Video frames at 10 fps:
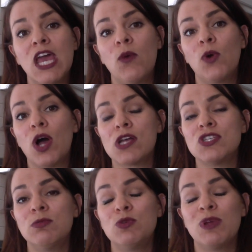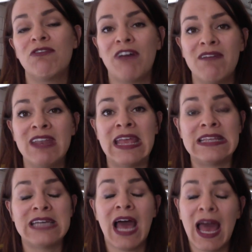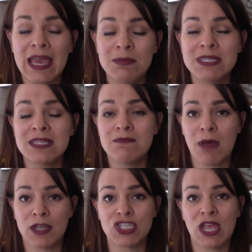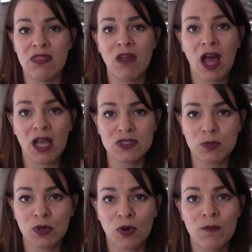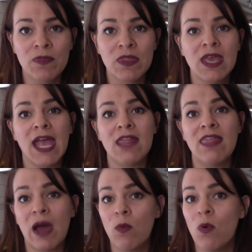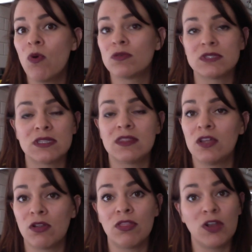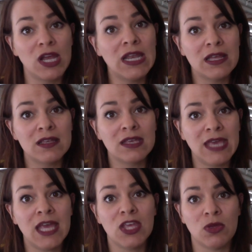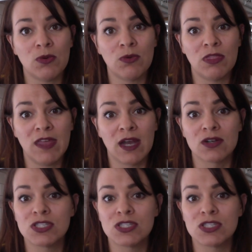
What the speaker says: It will cost you between 5 and 8 times as much in the hospital, and that will, they're going to get you there.